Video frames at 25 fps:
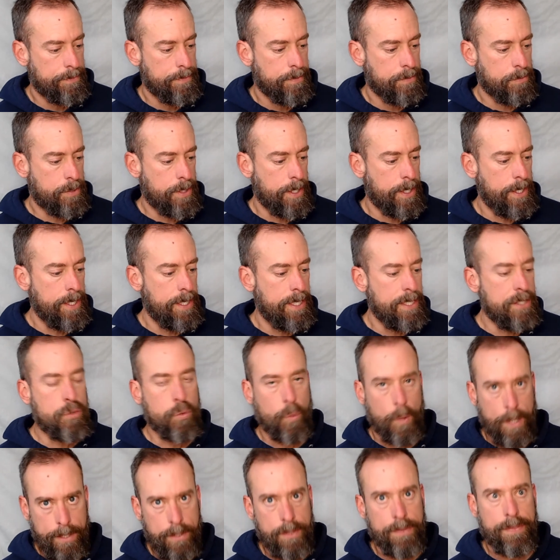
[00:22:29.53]
Okay? He
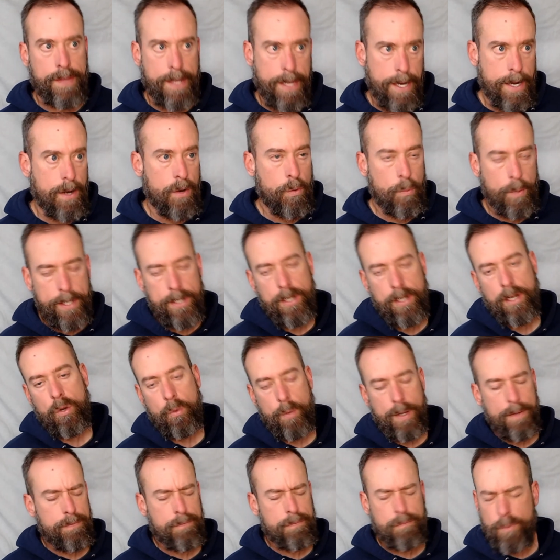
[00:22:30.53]
dwelled there. We know
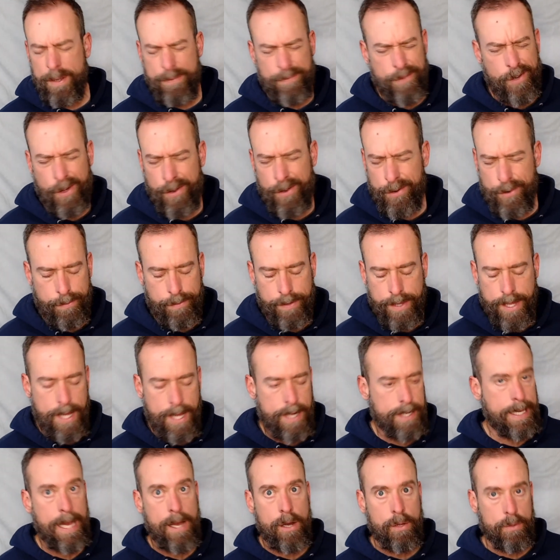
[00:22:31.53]
we've we've gone over that
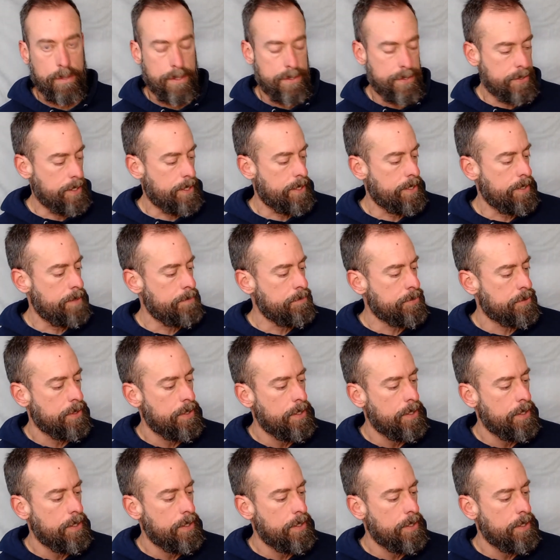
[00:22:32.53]
countless times.